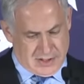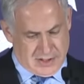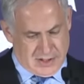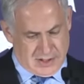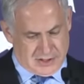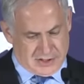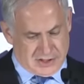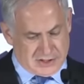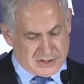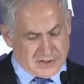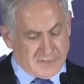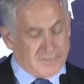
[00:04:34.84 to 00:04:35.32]

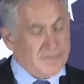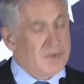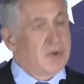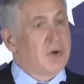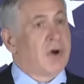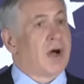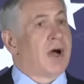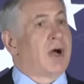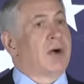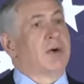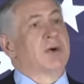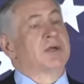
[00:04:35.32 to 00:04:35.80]
In just a
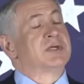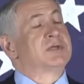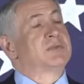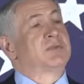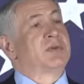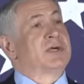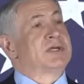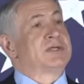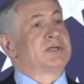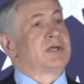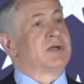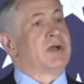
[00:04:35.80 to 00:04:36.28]
few hours,
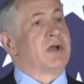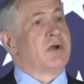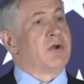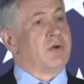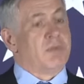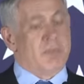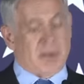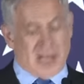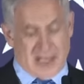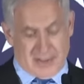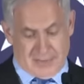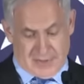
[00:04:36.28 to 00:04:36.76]
President
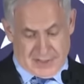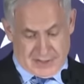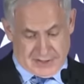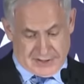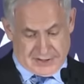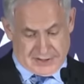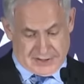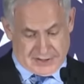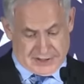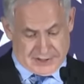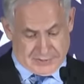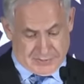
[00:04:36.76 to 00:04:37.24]
Obama
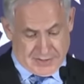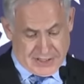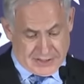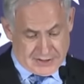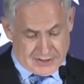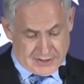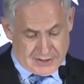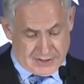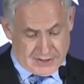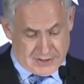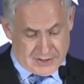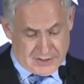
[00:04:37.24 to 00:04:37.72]
is
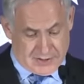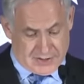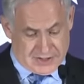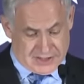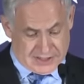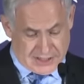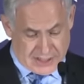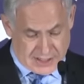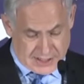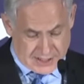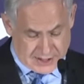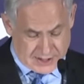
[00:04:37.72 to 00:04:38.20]
expected to
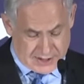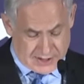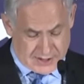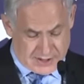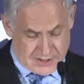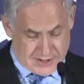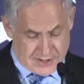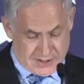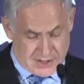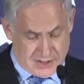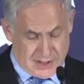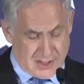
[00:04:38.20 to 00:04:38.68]

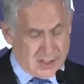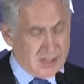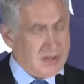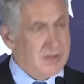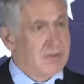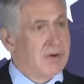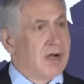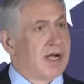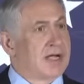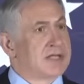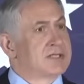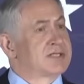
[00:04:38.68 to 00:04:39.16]
sign the
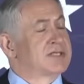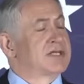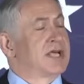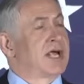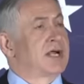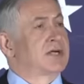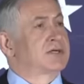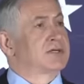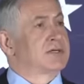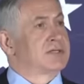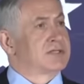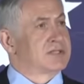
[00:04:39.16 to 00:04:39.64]
Iran
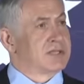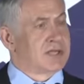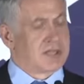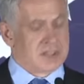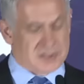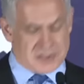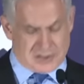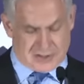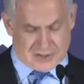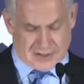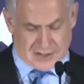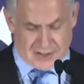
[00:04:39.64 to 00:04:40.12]
sanctions
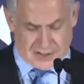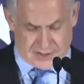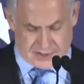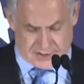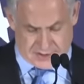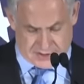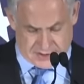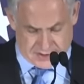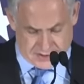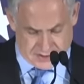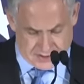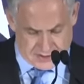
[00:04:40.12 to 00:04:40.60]

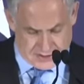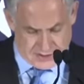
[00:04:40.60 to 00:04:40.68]
legislation.